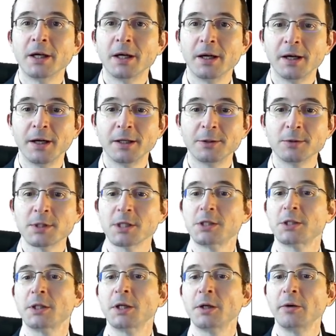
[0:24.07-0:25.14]
to
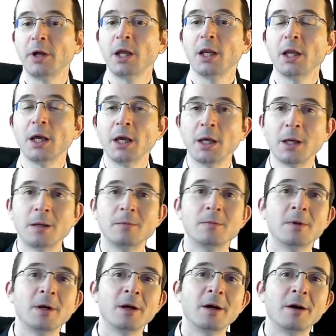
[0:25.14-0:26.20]
essentially create a
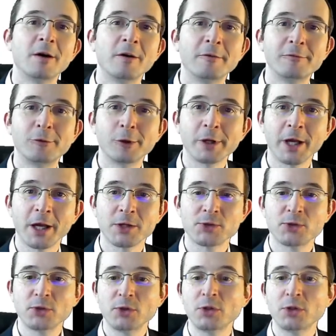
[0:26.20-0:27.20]
forecast